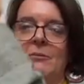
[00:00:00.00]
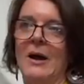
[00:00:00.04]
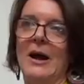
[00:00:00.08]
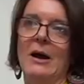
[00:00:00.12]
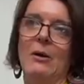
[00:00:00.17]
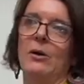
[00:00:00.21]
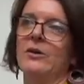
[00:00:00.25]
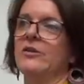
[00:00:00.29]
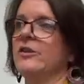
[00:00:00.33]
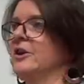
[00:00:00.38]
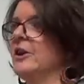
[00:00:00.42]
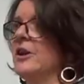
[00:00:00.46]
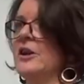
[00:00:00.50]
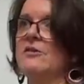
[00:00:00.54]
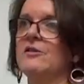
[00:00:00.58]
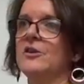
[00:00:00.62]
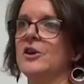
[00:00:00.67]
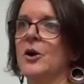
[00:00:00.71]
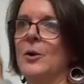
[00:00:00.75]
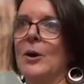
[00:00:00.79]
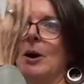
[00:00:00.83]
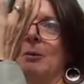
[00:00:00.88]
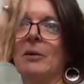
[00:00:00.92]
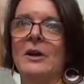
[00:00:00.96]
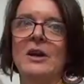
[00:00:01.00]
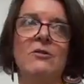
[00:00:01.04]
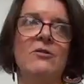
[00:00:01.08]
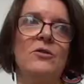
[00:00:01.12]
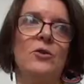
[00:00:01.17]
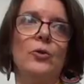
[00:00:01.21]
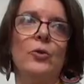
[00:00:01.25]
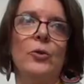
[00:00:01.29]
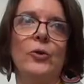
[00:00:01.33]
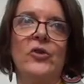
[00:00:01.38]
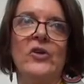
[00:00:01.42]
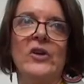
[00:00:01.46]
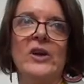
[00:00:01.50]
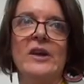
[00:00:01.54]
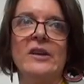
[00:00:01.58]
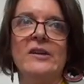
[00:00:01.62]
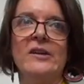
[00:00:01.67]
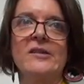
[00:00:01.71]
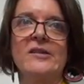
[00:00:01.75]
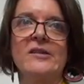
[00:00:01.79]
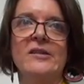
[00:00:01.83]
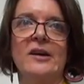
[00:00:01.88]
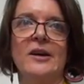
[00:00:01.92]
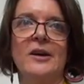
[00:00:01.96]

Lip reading: I don't even know how many floors it is,